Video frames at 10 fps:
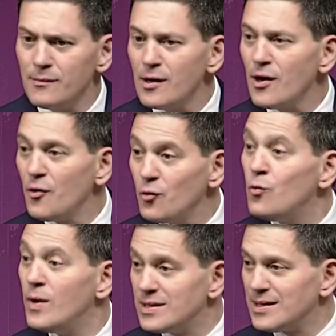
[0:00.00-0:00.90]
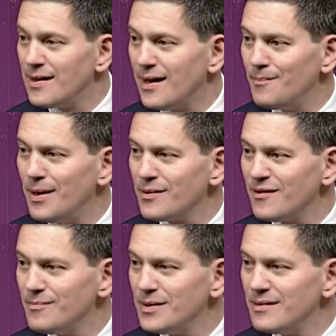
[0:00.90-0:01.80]
One can't always say that about
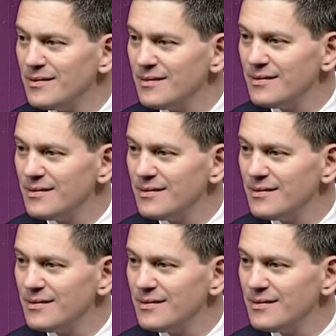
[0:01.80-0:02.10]
government